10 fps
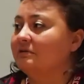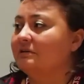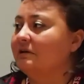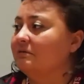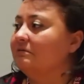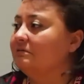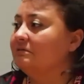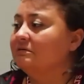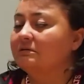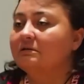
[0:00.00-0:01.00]

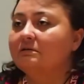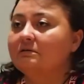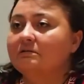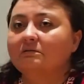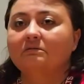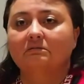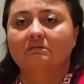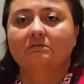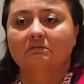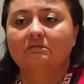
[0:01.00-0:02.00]

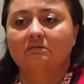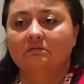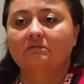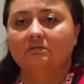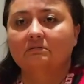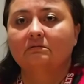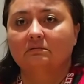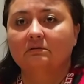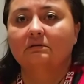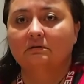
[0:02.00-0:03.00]

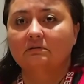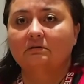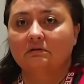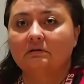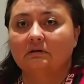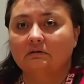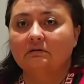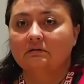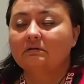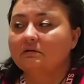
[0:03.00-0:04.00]

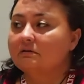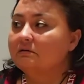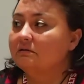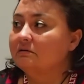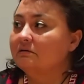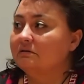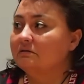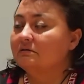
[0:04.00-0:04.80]
[no speech]